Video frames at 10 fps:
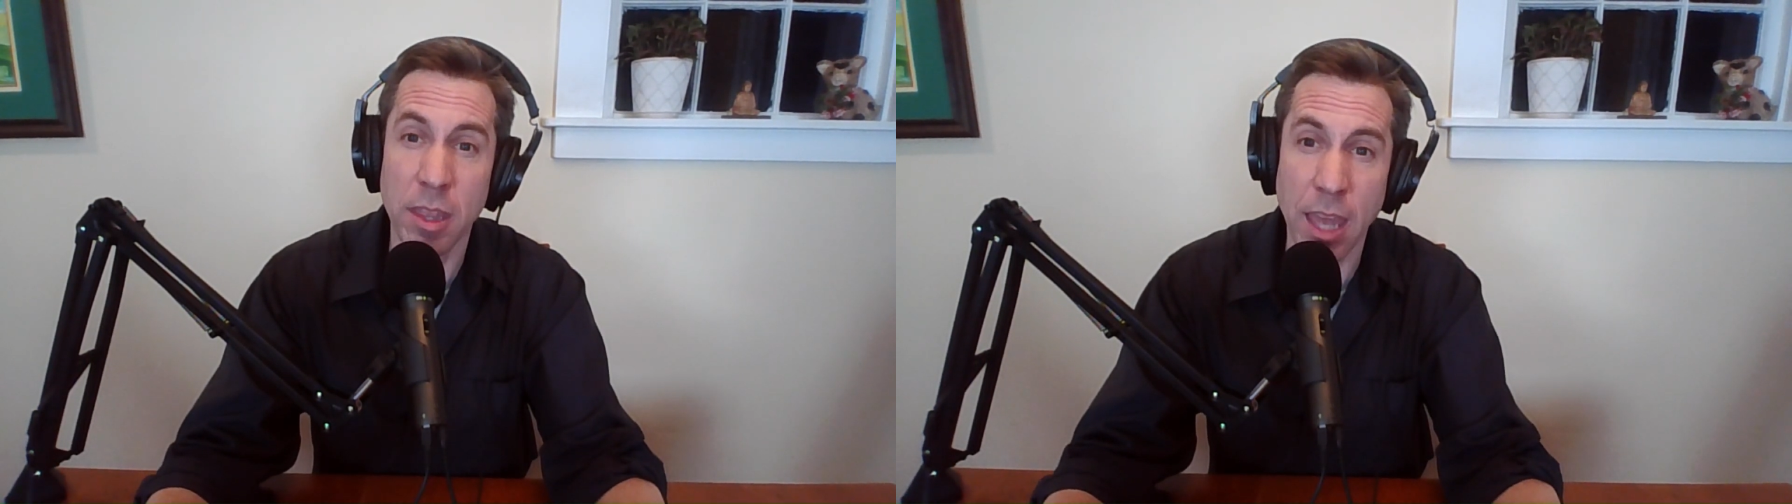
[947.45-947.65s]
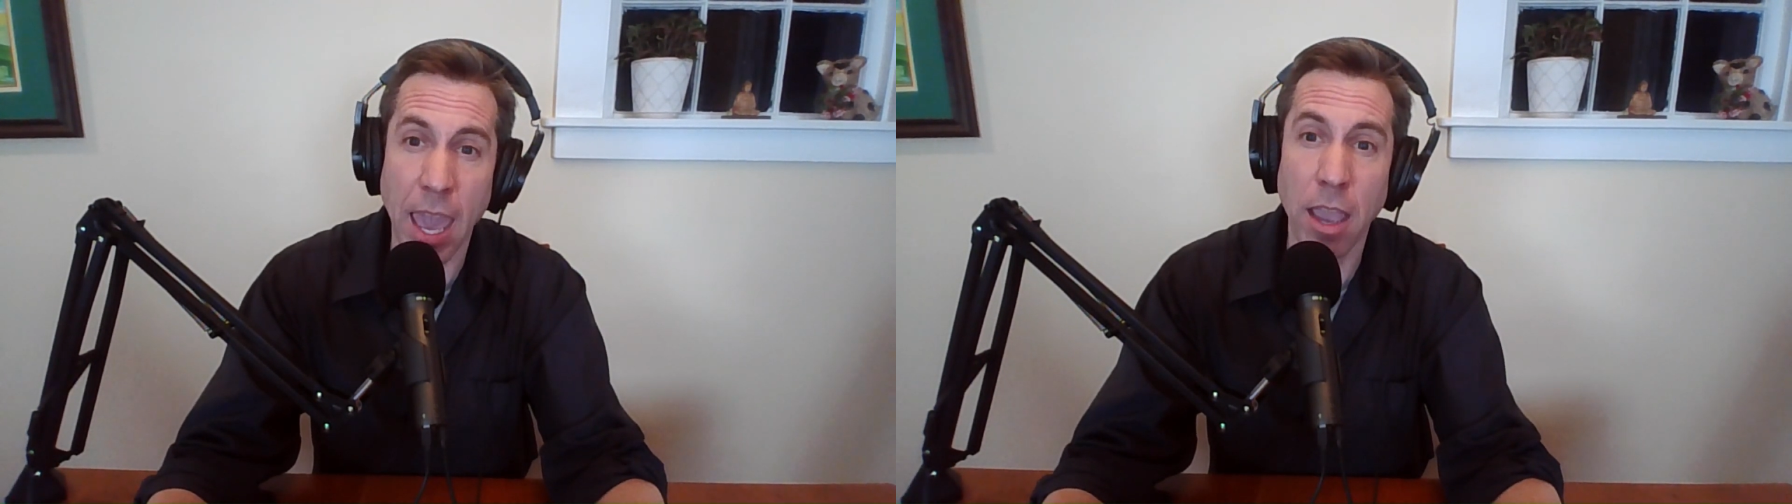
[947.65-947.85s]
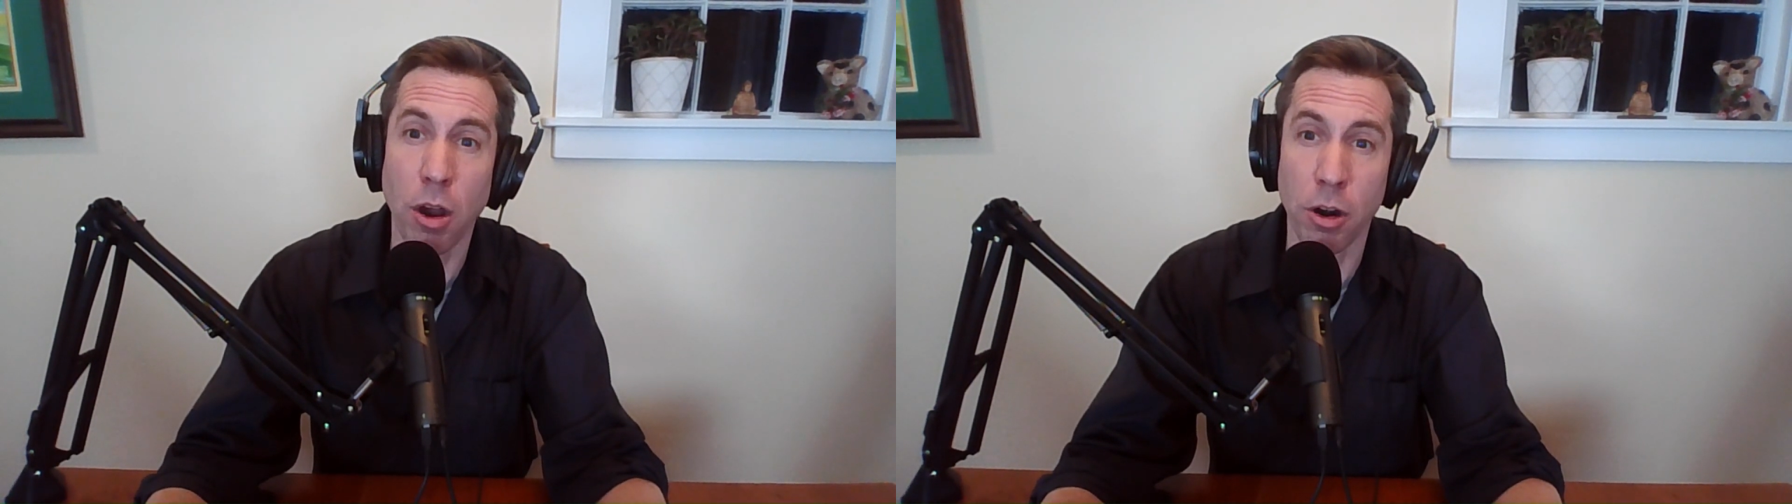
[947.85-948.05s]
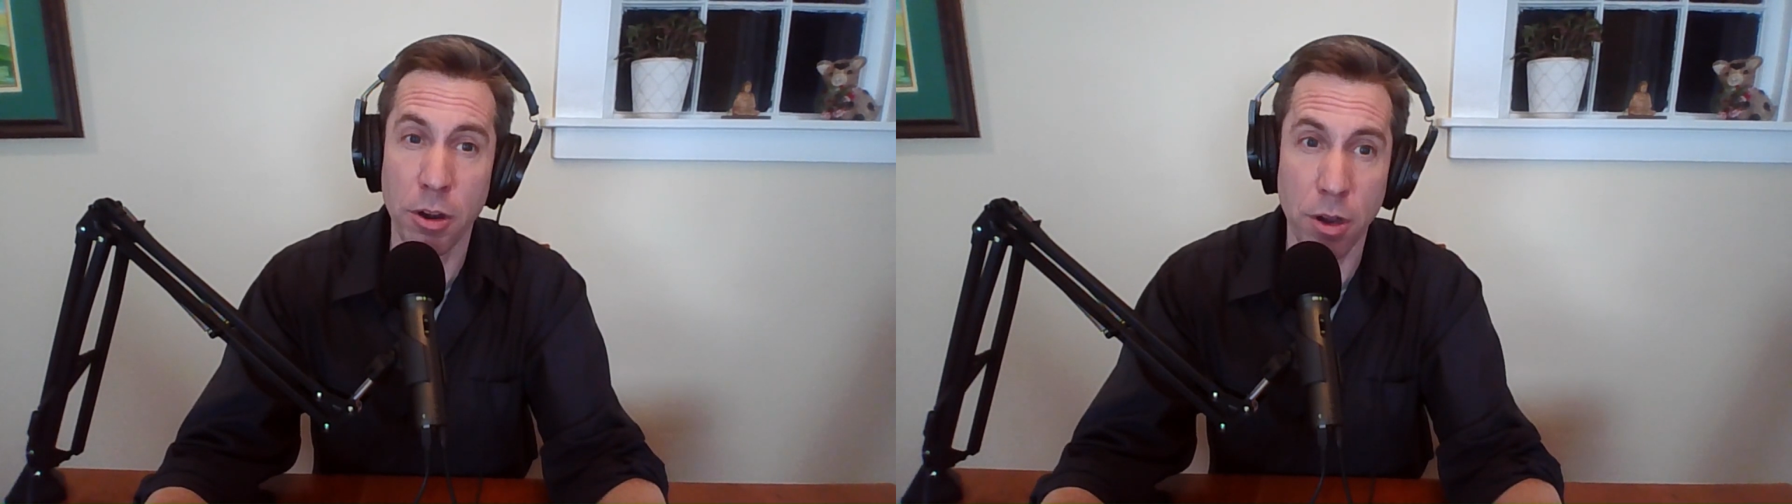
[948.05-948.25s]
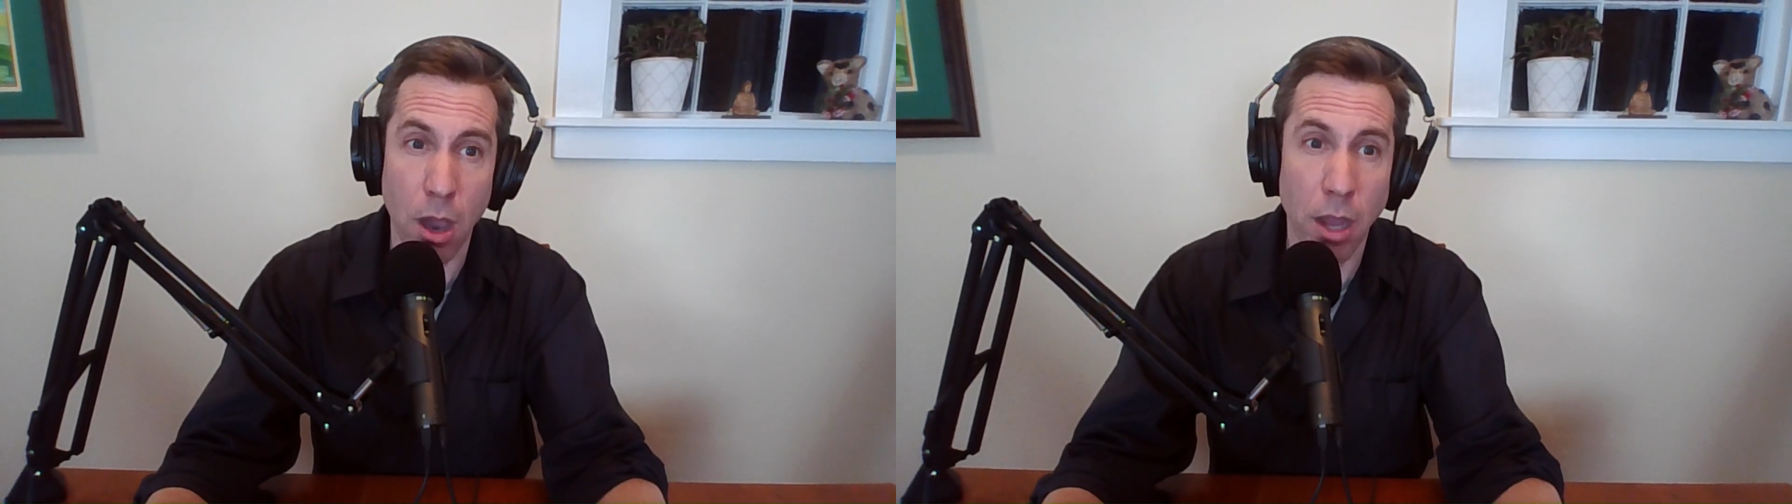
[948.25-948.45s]
they are
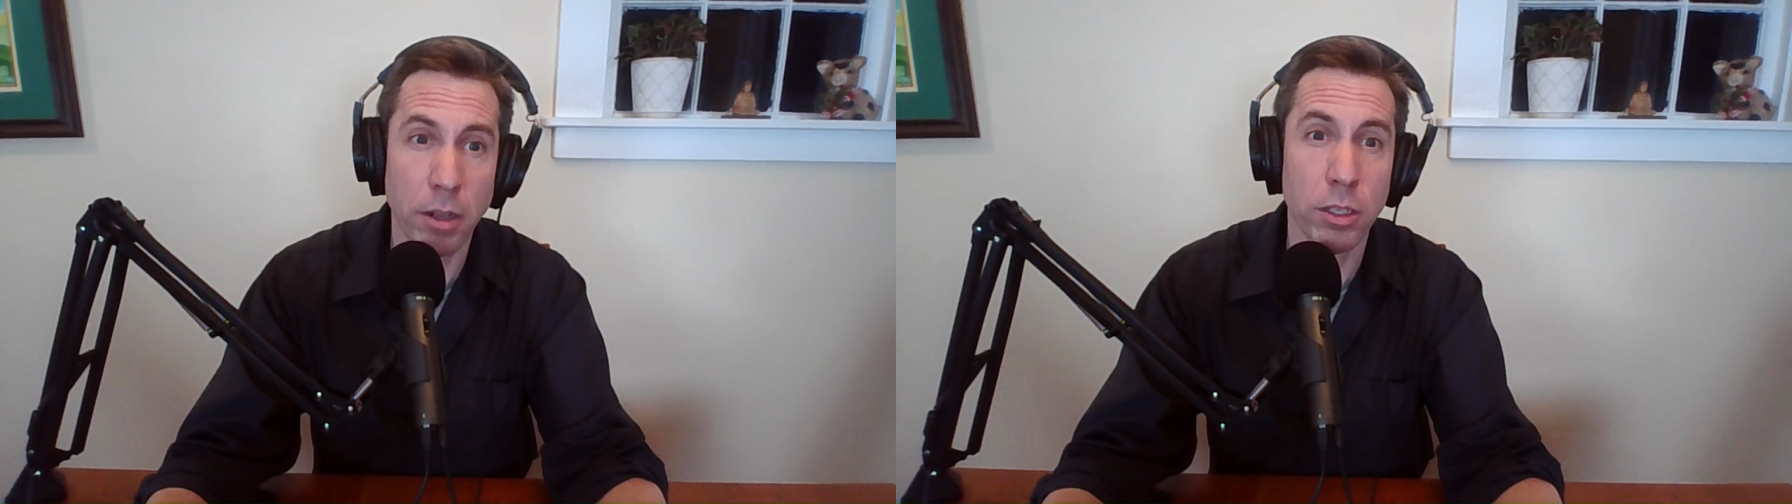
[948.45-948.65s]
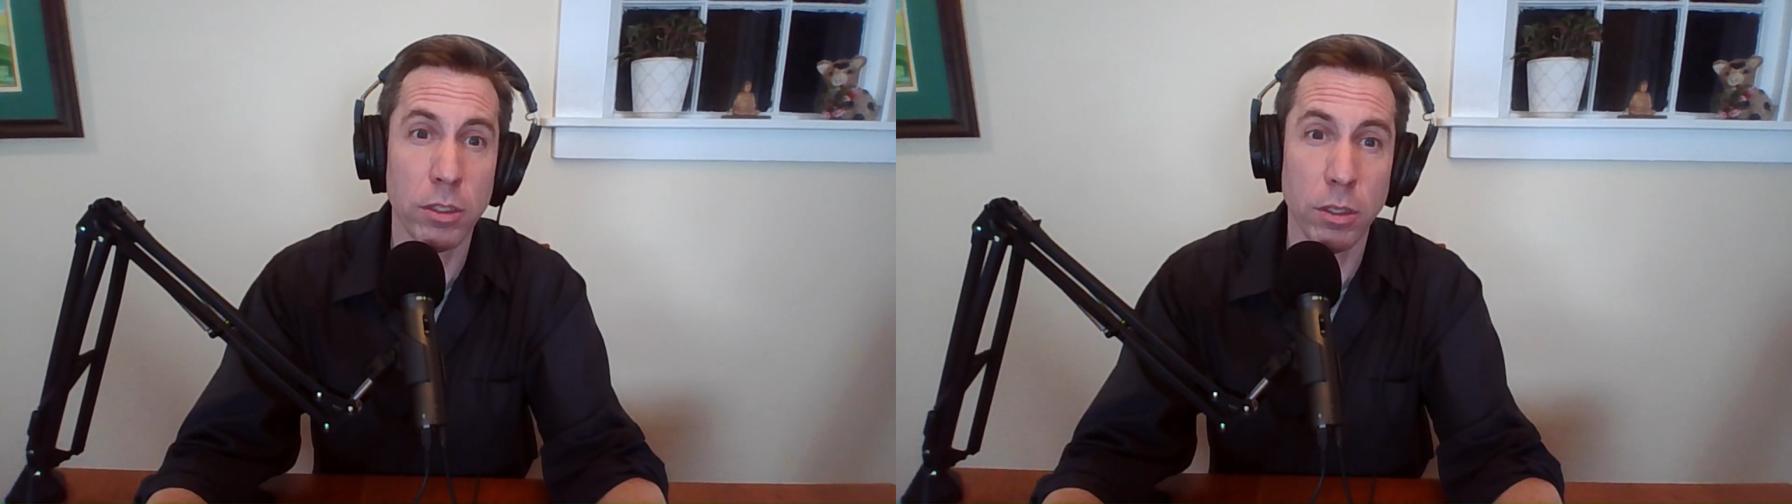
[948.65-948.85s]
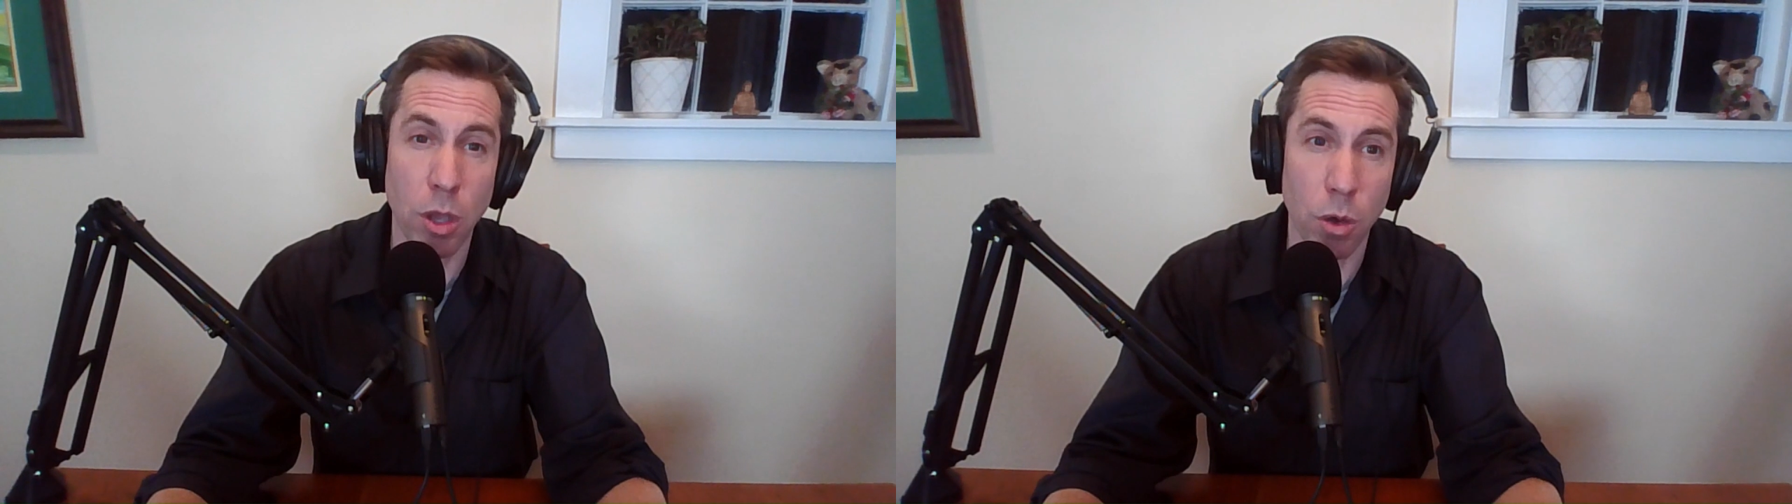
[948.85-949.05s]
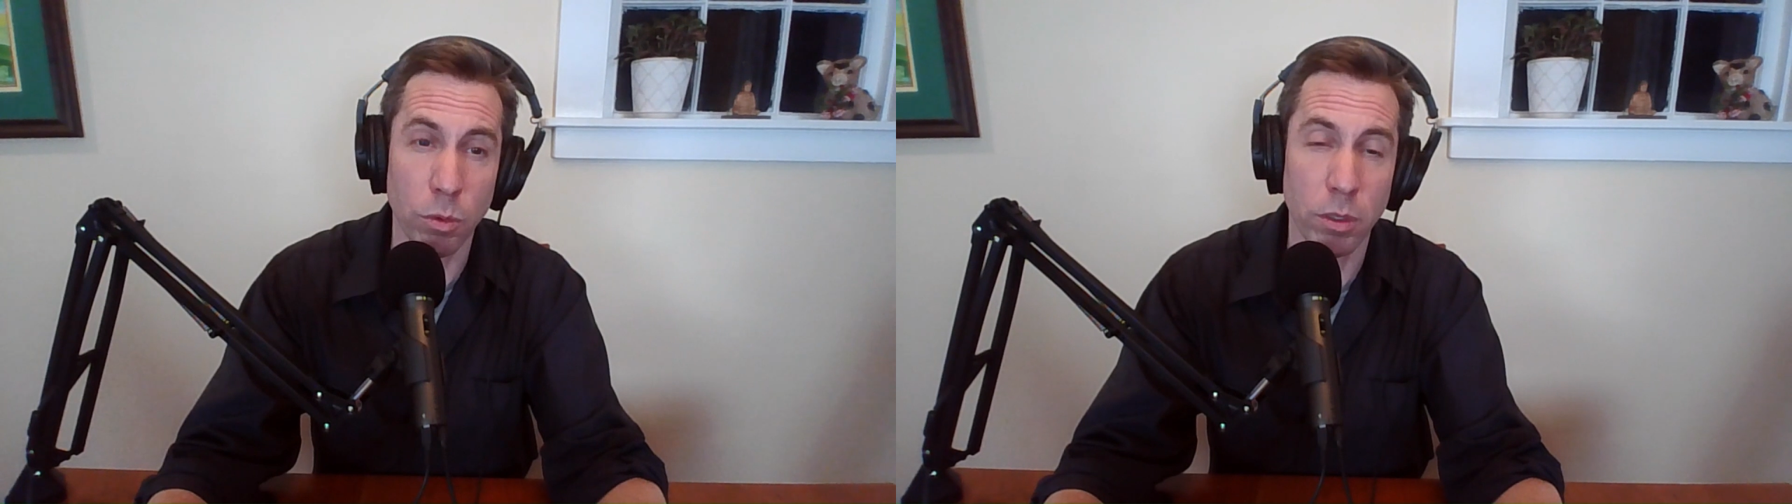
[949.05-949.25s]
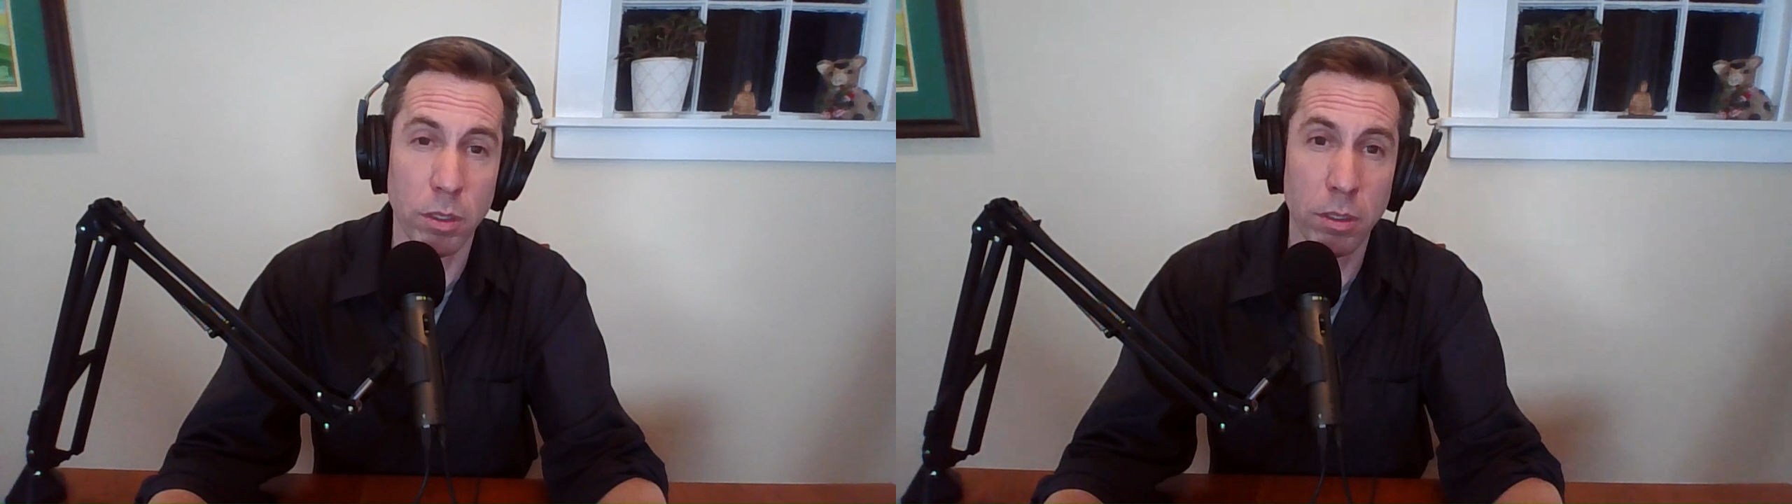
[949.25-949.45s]
not alone.